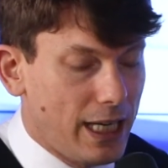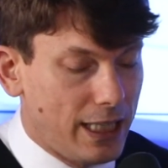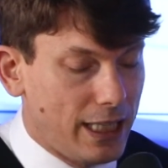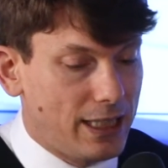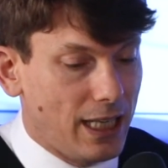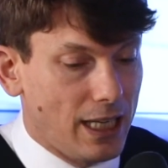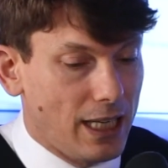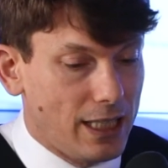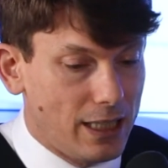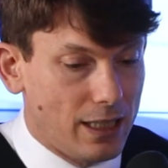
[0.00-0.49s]

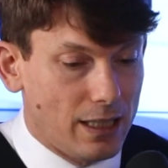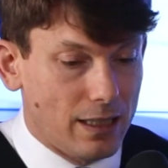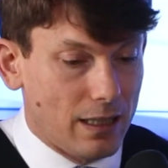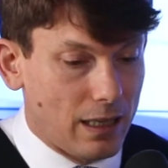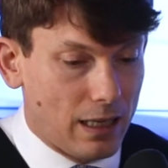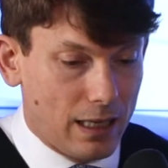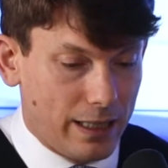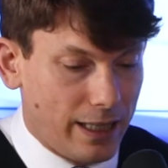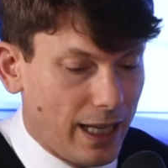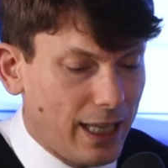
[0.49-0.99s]
it's
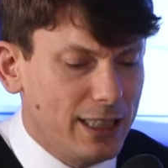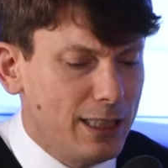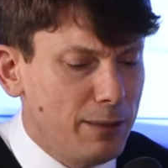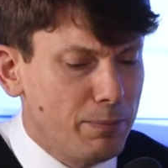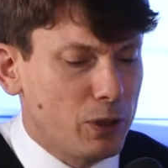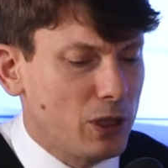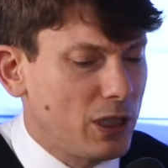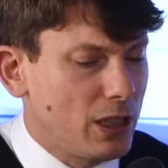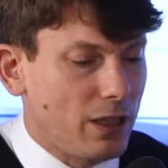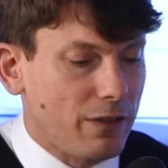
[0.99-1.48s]

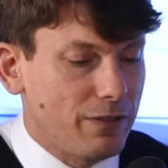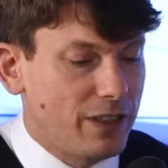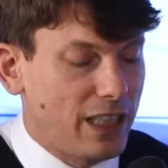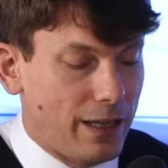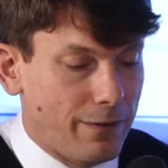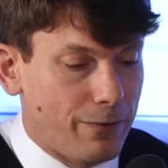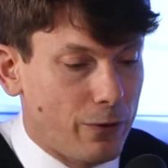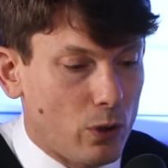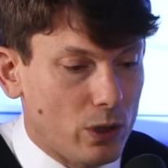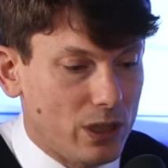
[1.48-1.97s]
90% of
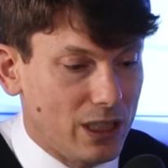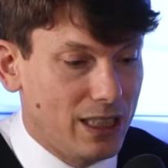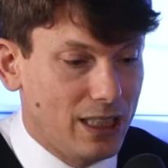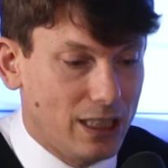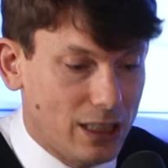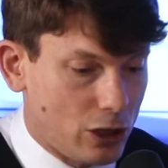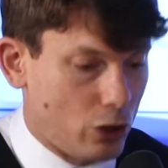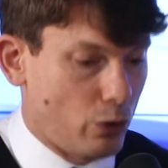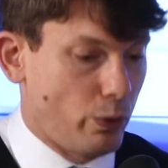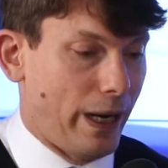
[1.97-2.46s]
the effort
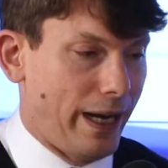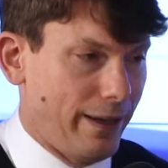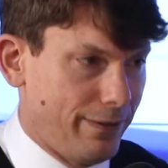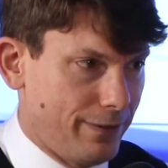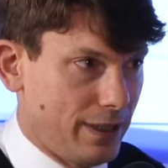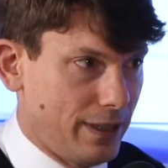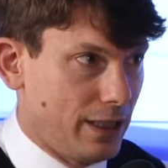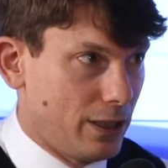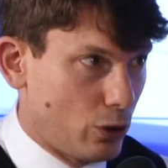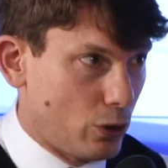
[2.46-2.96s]
is
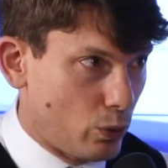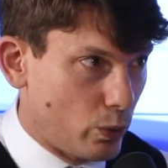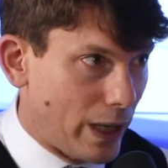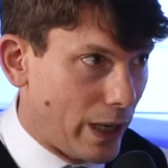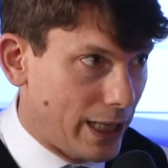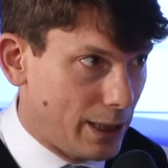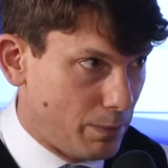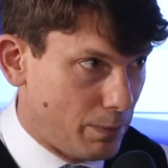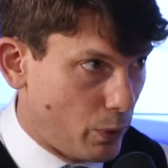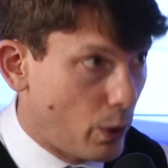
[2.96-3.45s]
crafting the
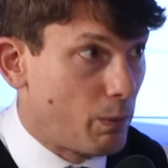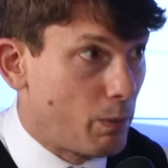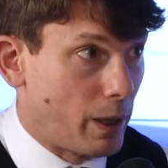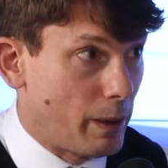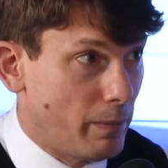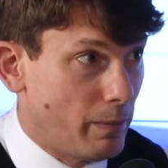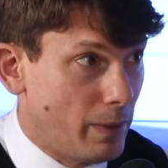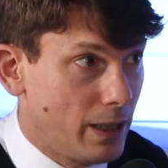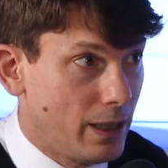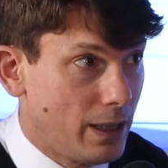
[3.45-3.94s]
right problem